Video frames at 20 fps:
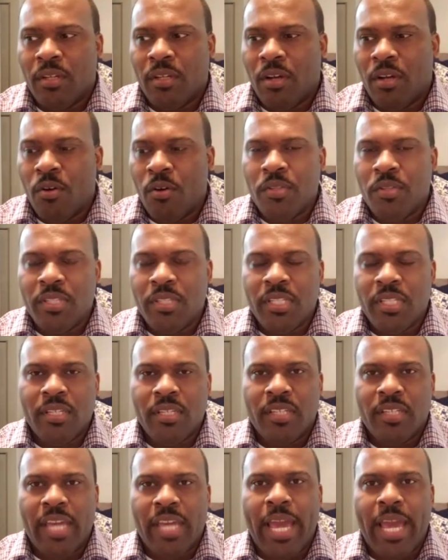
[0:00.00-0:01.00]
On
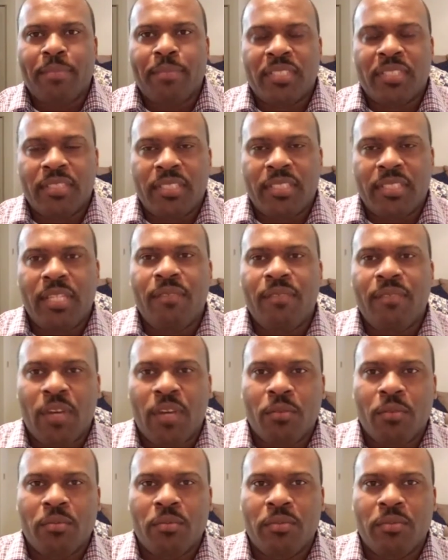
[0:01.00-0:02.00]
the absentee
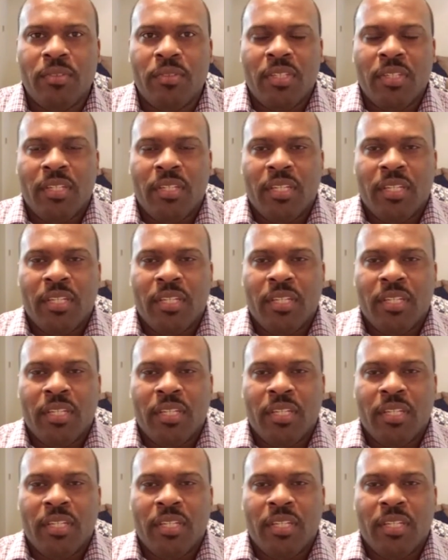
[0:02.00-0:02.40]
voting,